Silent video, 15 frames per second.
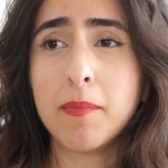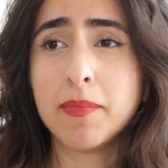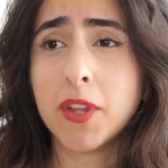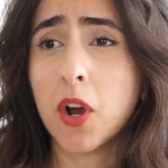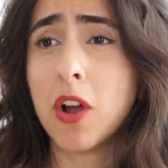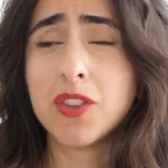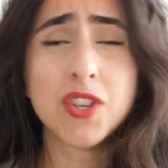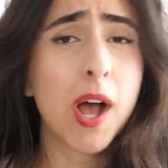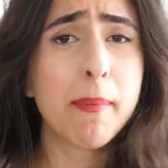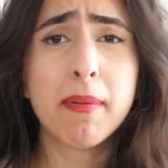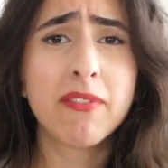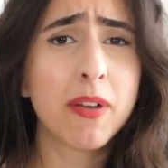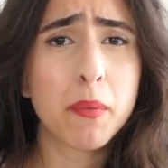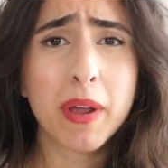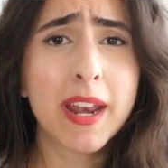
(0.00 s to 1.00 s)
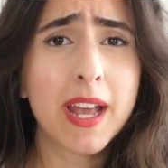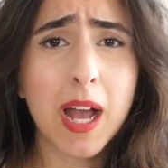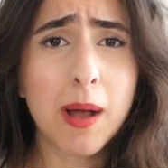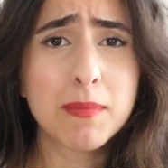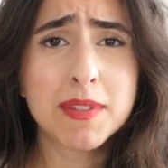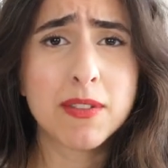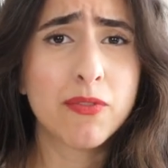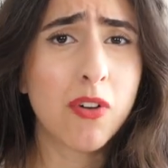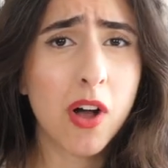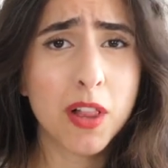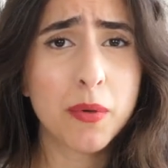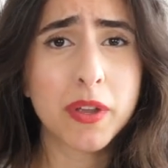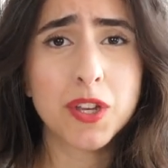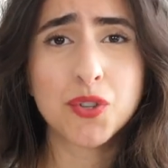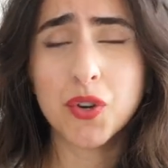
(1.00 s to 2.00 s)
they're on top of it when it comes to
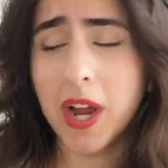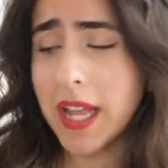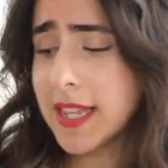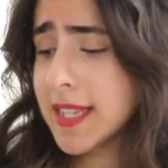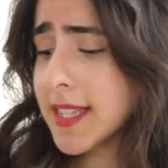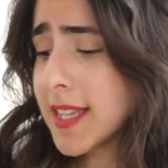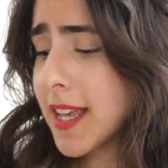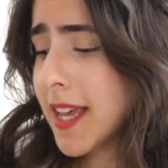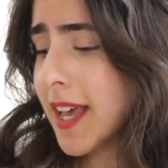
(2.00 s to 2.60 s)
following trends.